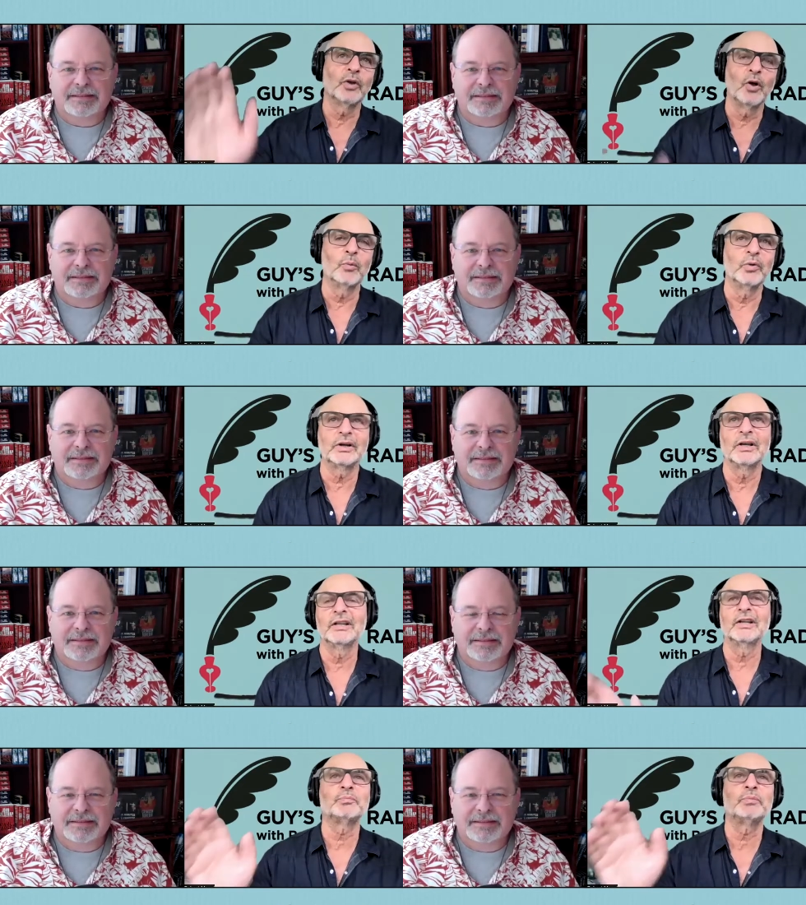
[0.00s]
Speaker 1: the whole book,
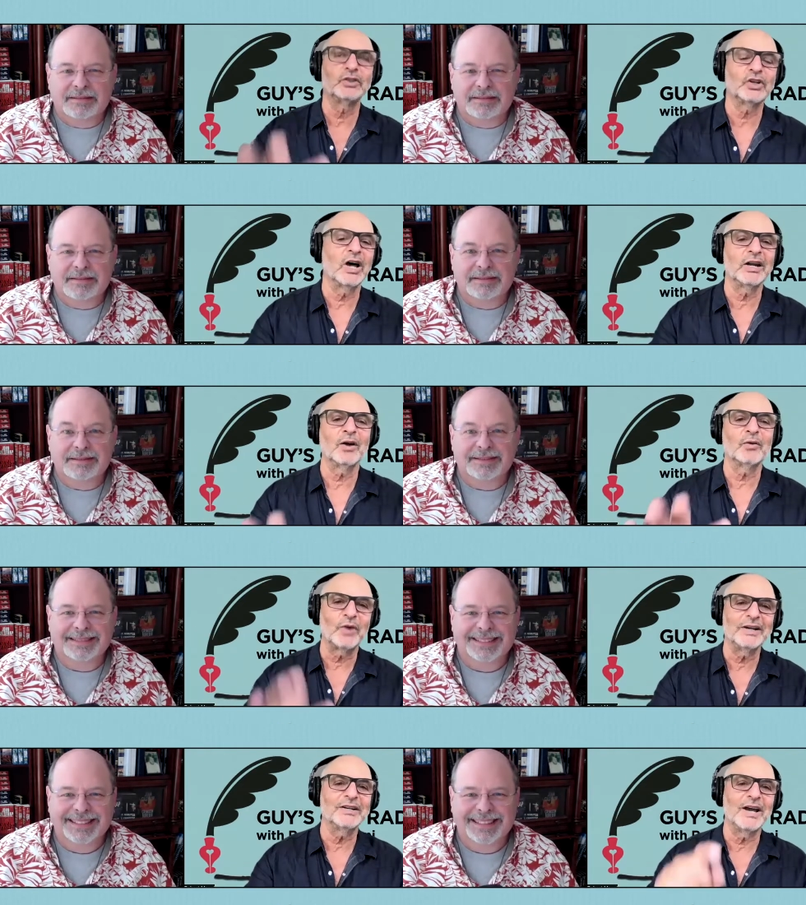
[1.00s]
let's bring John out
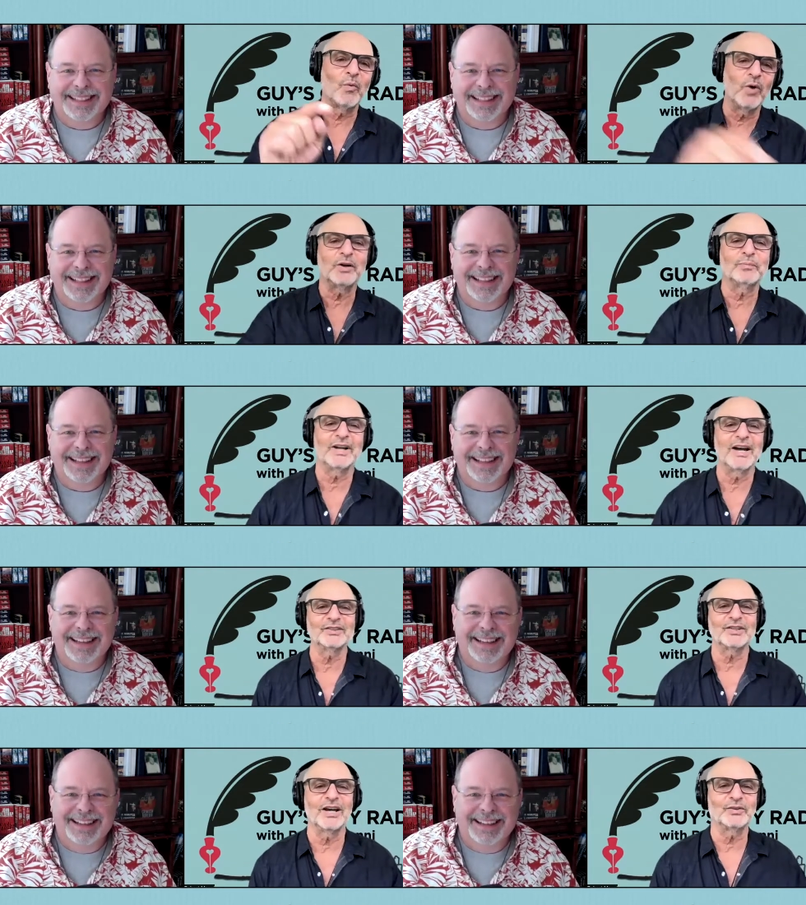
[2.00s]
right now. Welcome to
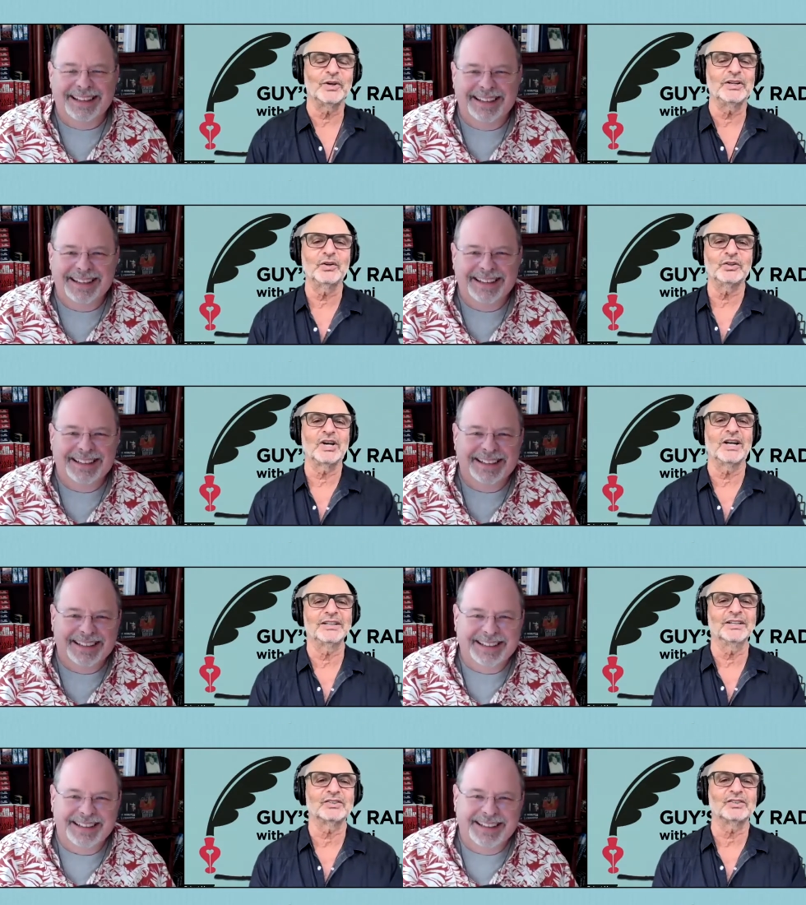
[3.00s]
Guys Guys Radio,
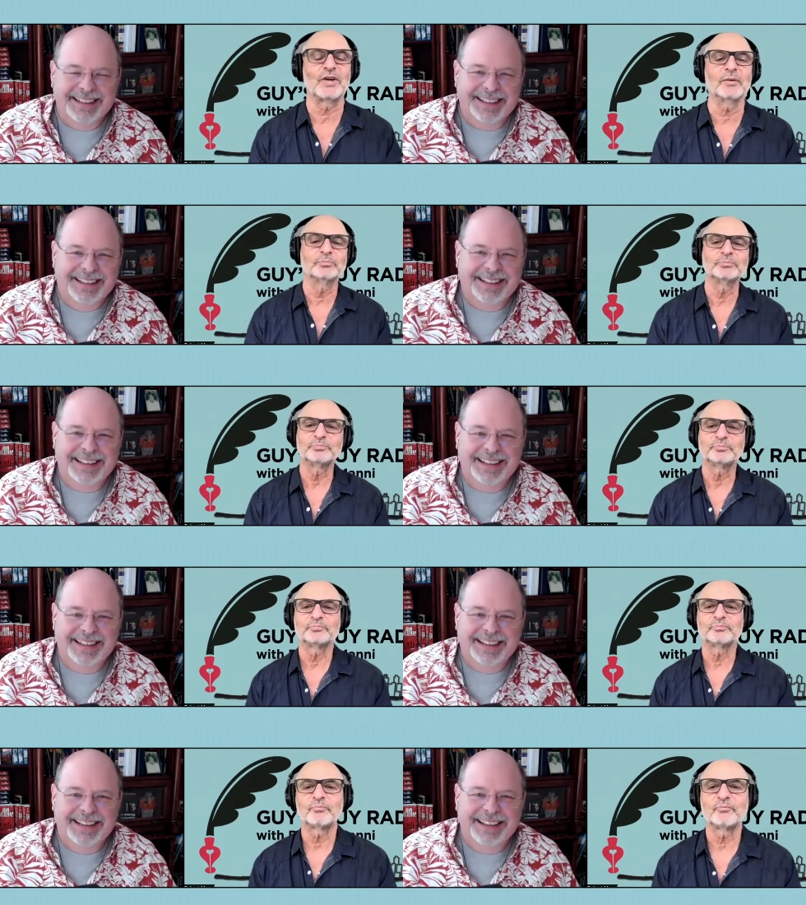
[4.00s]
John Gilstrap.
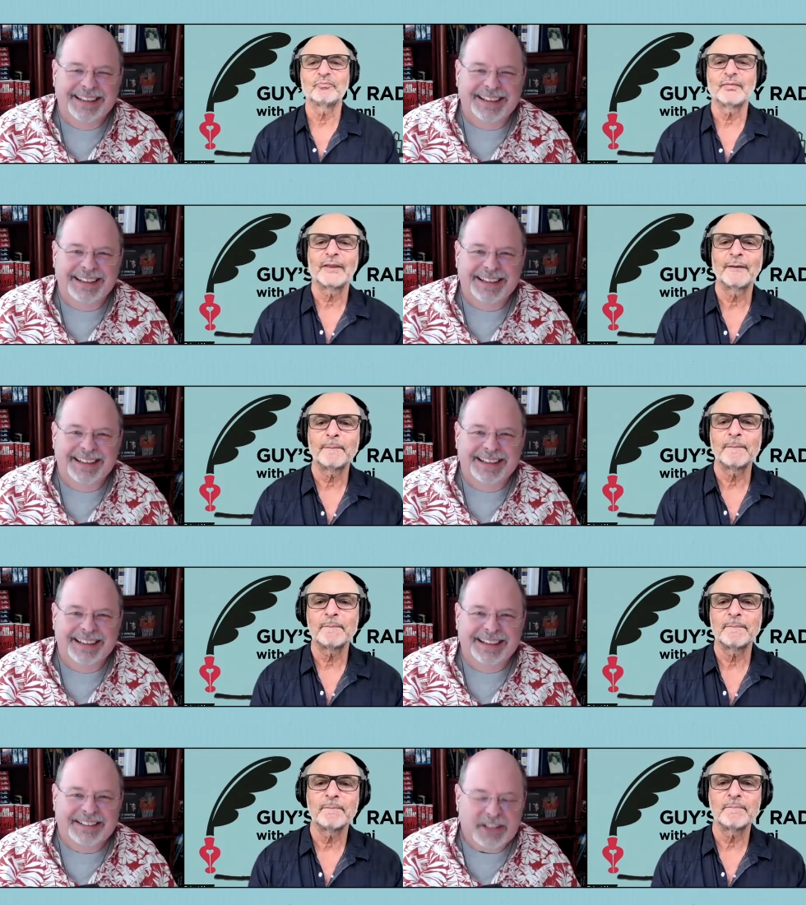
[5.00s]

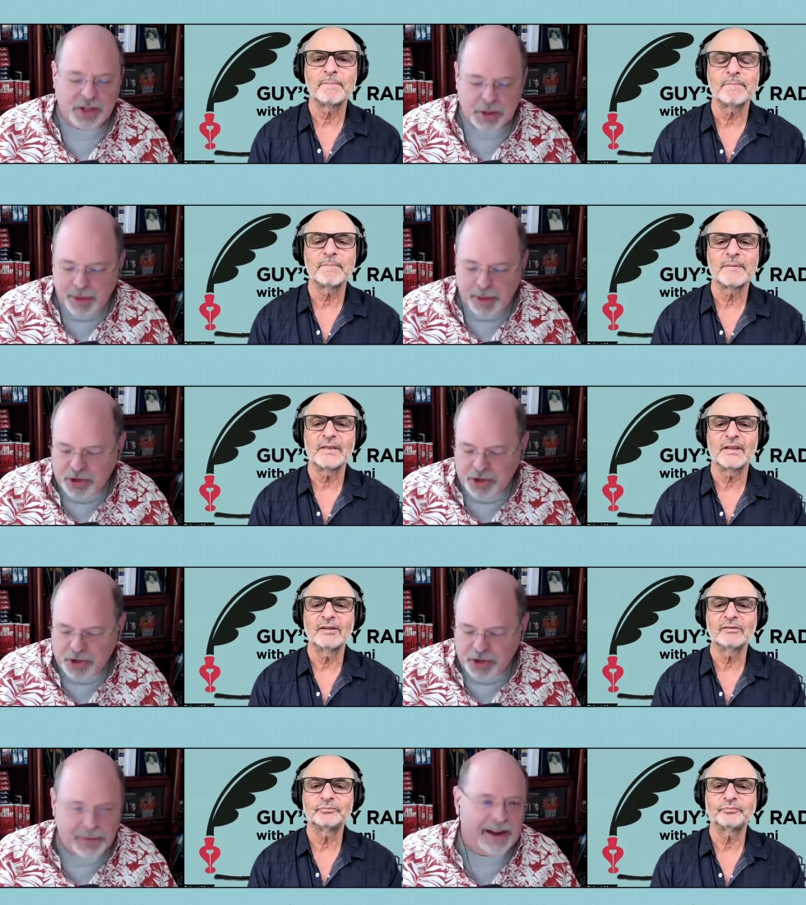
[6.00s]
Such
Speaker 2: a pleasure to be here.
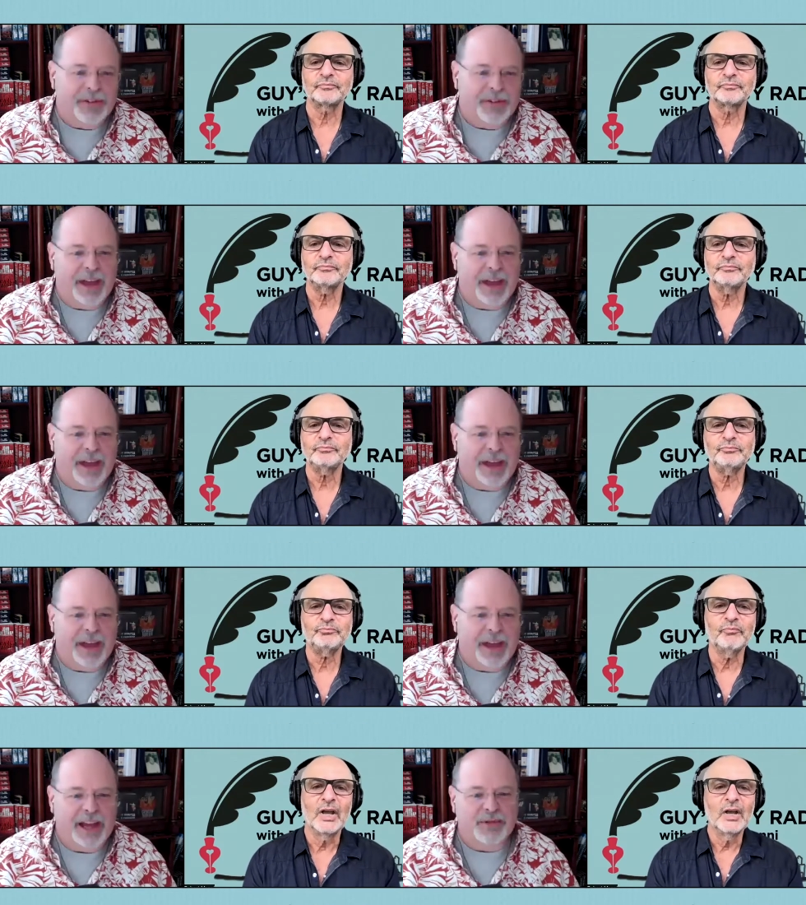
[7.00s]
Thanks for inviting me.
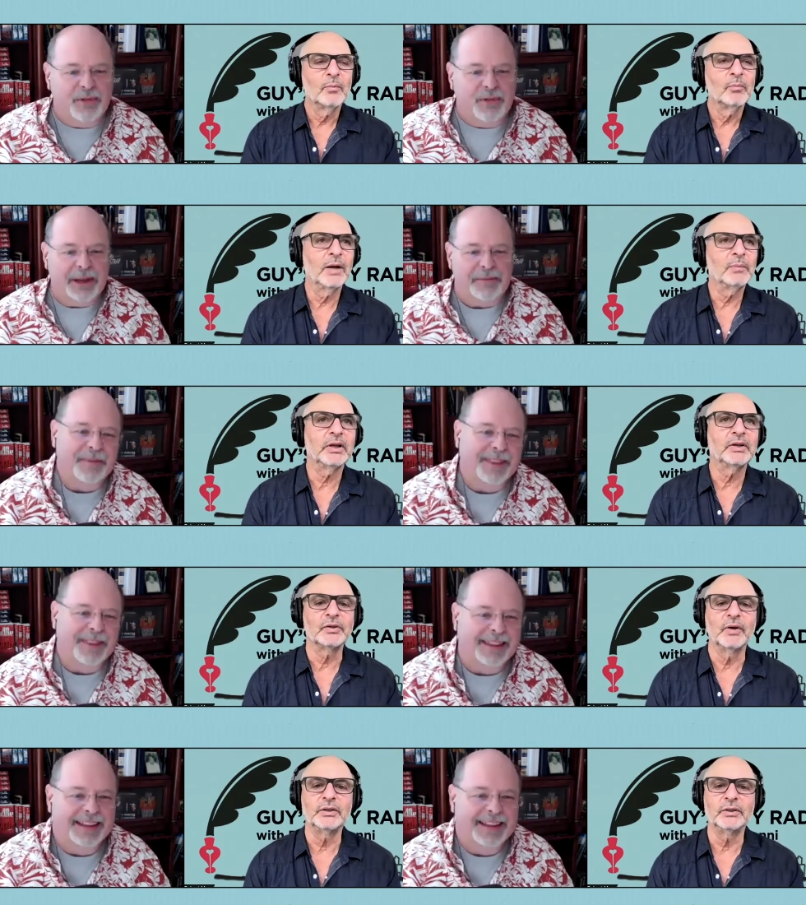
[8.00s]
Speaker 1: My
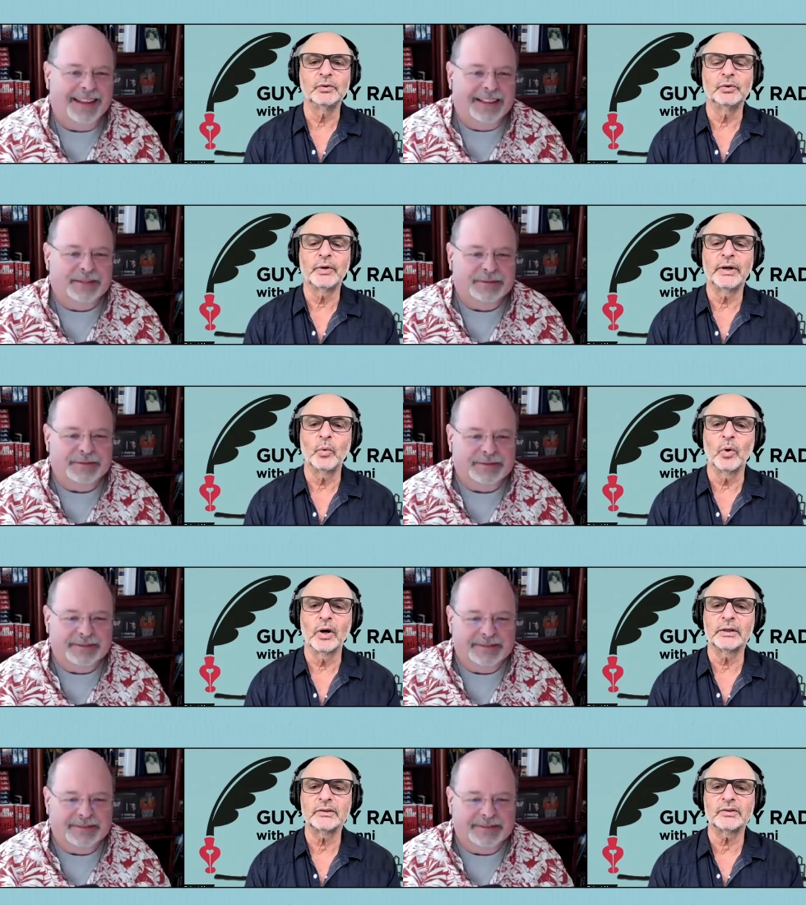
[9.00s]
pleasure, and you do great
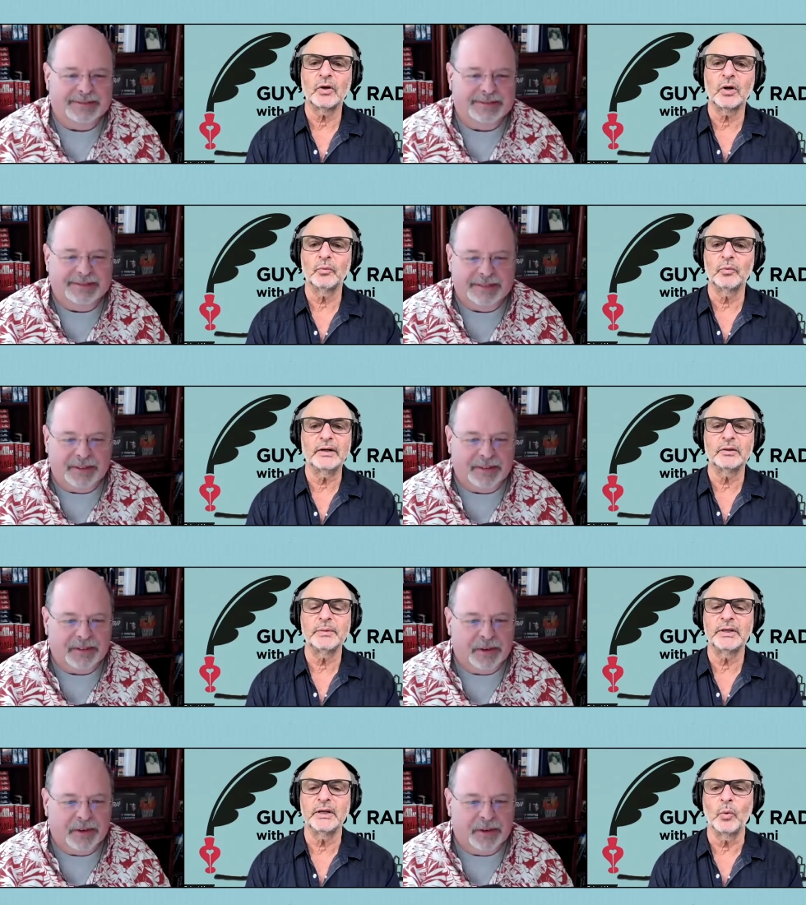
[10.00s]
work. Let's start right at the
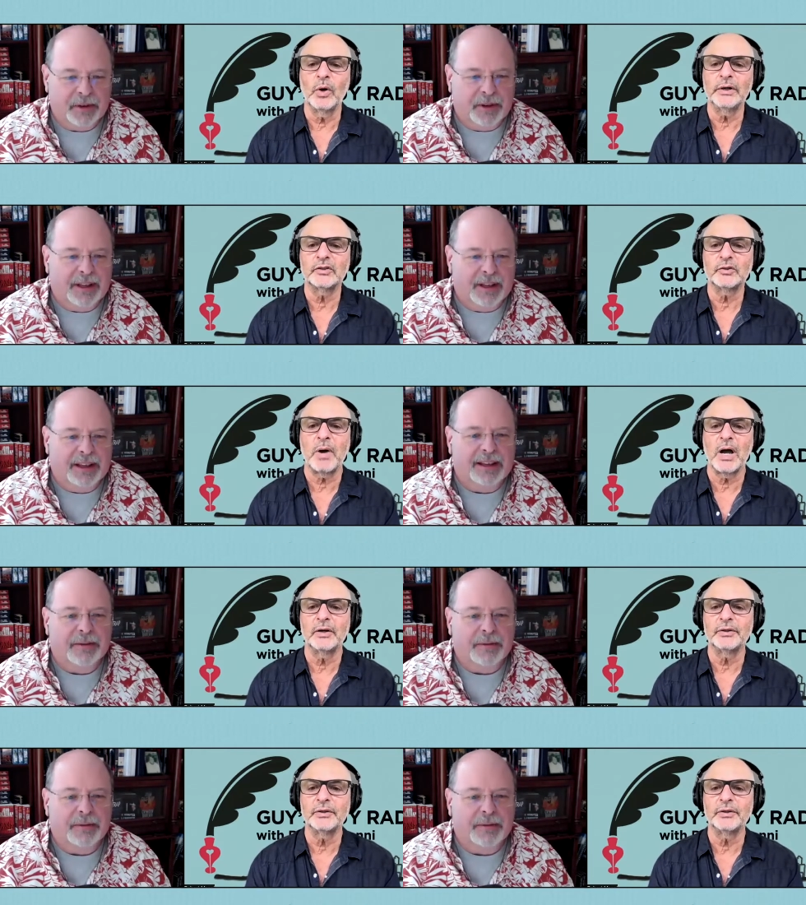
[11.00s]
beginning. What inspired